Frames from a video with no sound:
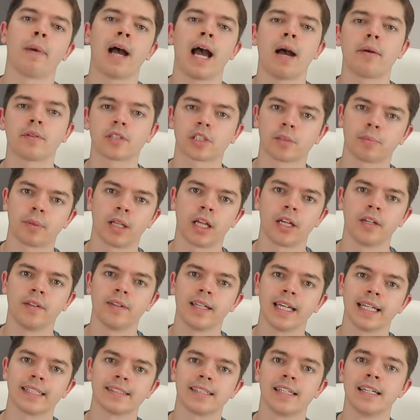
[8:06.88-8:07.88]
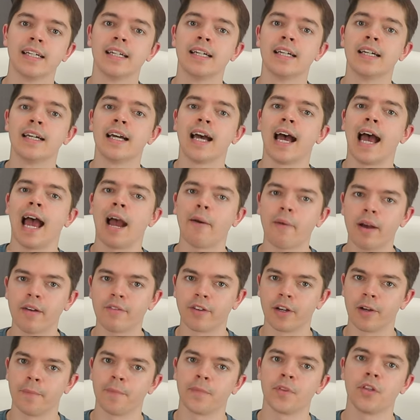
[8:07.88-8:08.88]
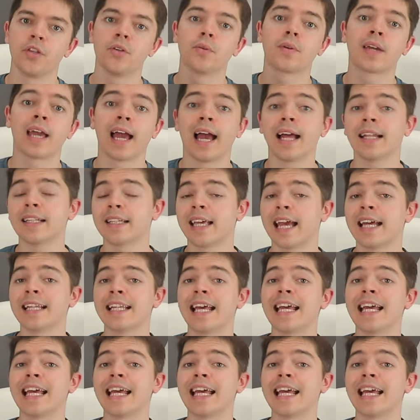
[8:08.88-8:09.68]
power supply unit. However, you can get